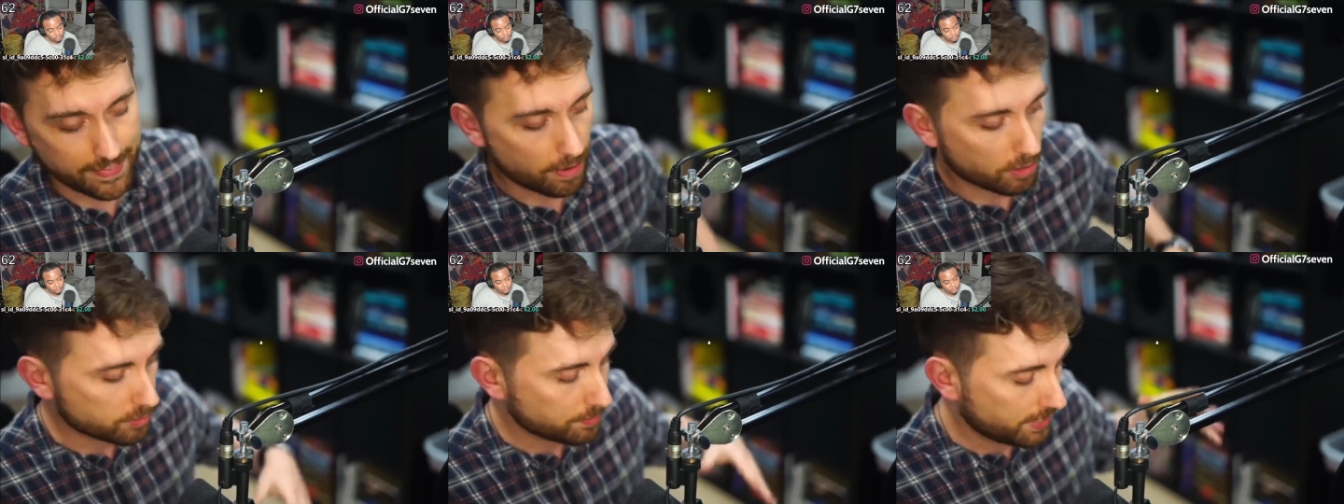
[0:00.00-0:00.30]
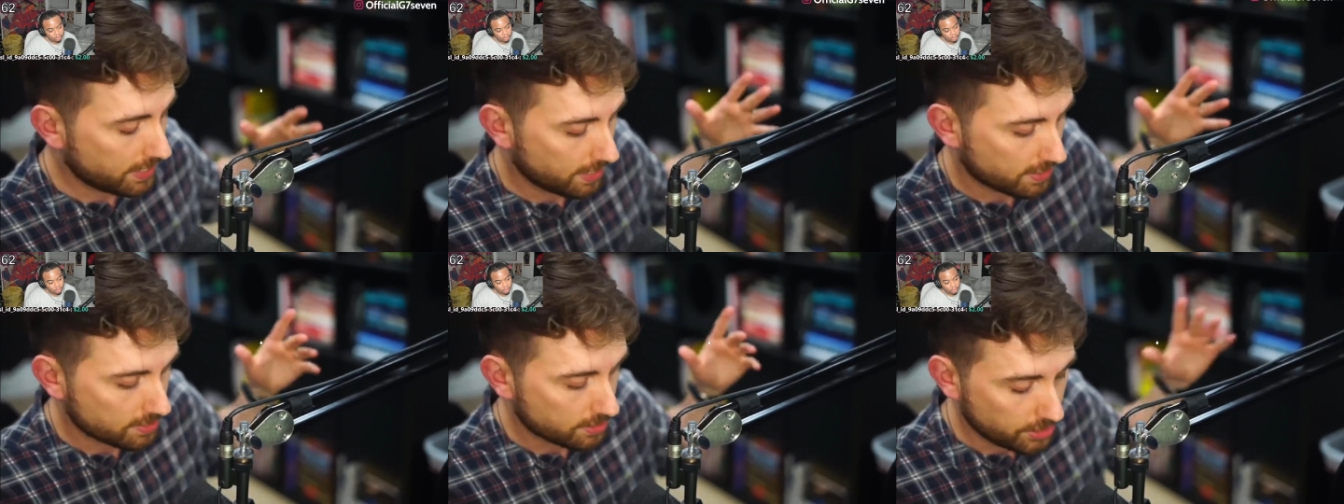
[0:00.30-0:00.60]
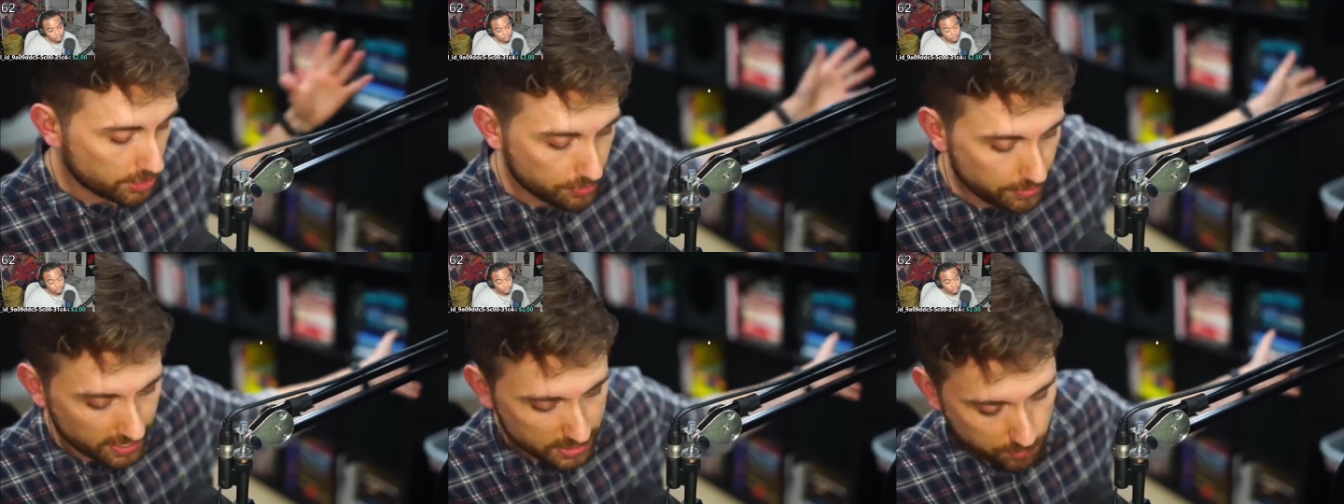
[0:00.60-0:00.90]
And that was
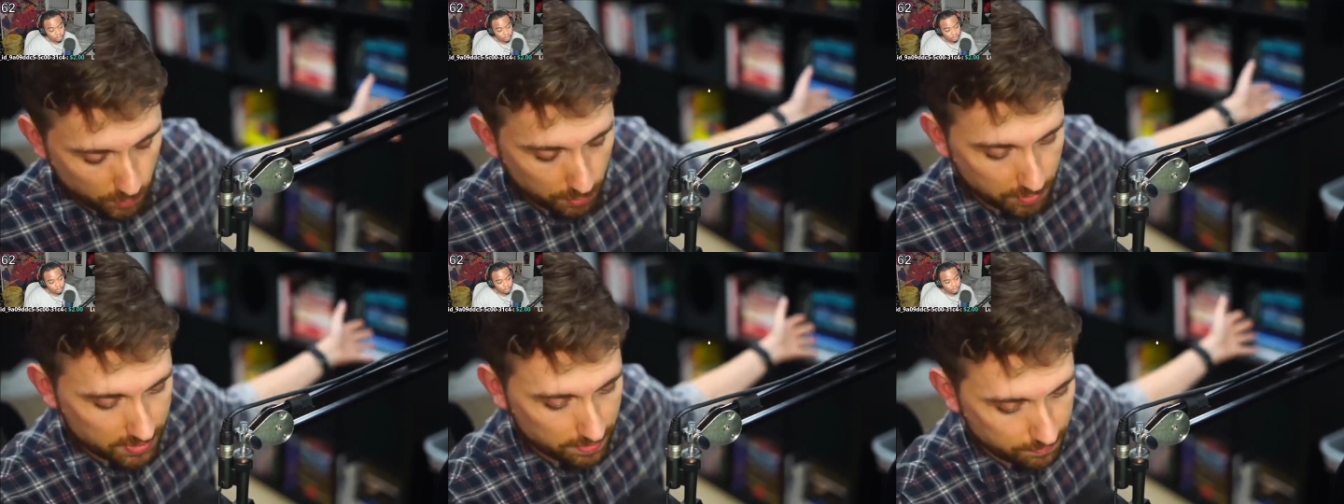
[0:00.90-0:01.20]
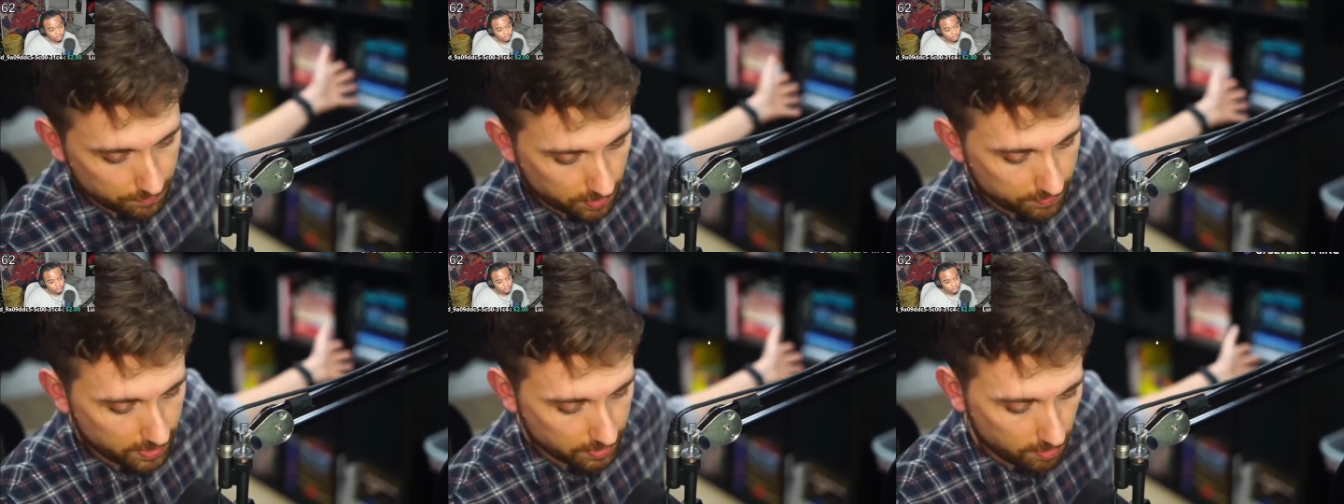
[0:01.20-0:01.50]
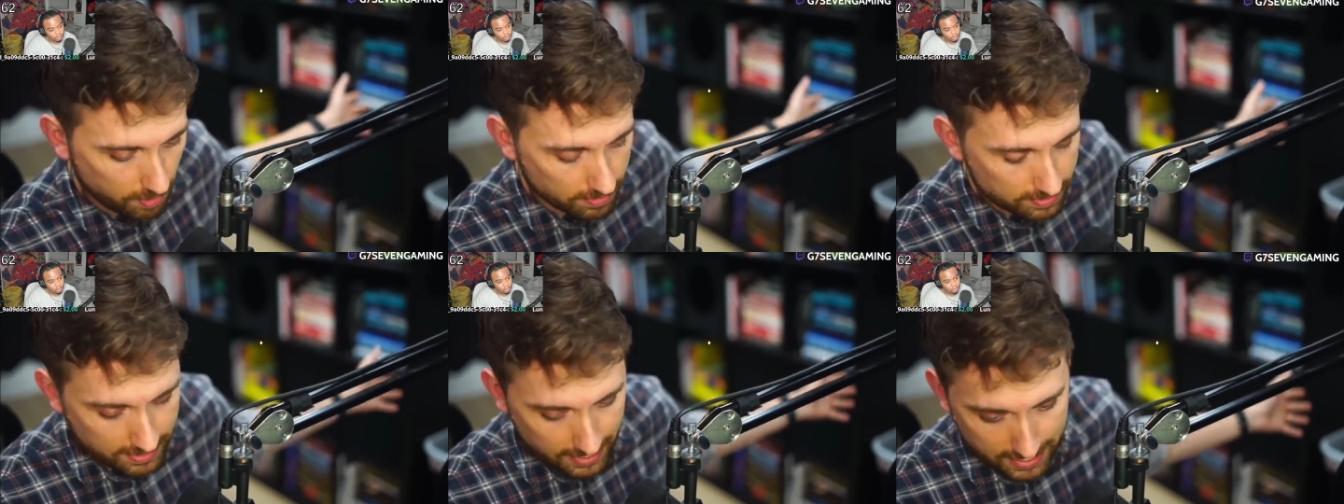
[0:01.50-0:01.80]
because QT has worked with them for a
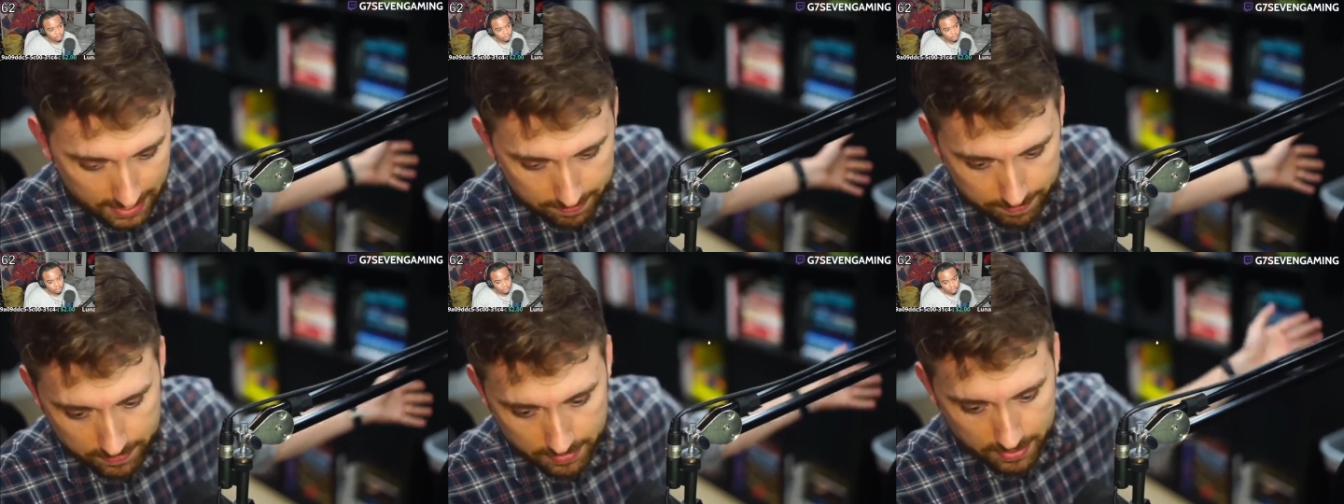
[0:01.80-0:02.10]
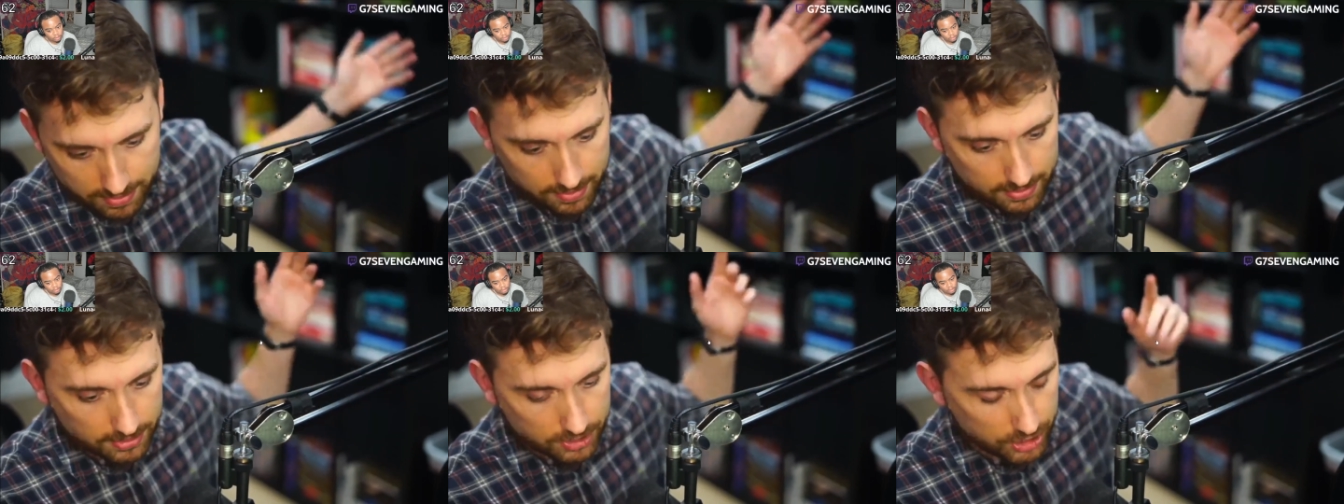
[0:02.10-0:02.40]
very long time.